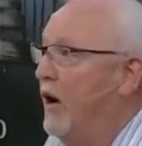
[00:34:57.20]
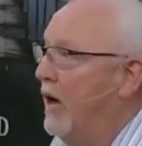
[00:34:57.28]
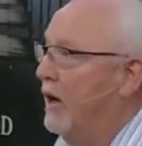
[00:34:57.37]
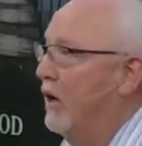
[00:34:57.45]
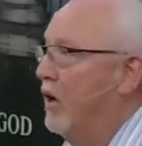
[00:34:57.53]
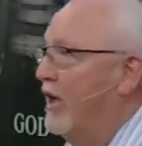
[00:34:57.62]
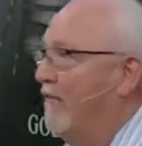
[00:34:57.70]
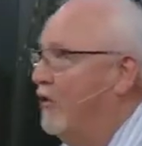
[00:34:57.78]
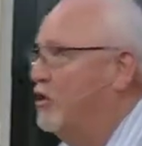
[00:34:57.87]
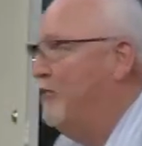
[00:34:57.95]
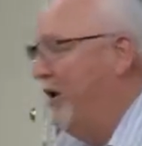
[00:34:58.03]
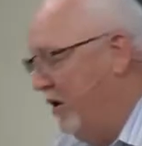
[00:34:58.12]
uh, look at
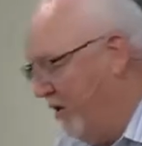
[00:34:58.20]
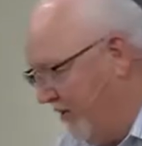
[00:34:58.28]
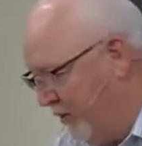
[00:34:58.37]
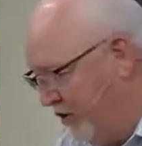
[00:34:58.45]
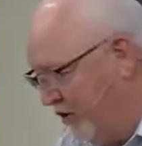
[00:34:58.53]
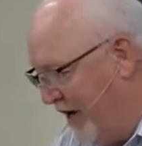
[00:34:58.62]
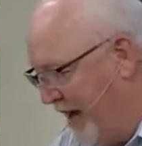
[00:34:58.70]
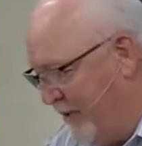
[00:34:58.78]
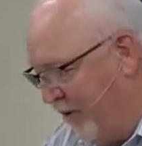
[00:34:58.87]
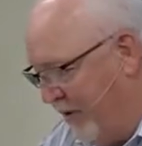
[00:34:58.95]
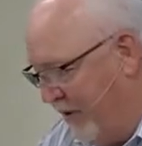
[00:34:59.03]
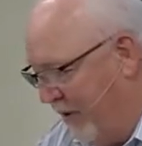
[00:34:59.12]
1 Peter, the first
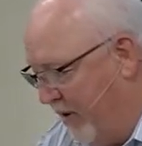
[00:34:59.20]
chapter.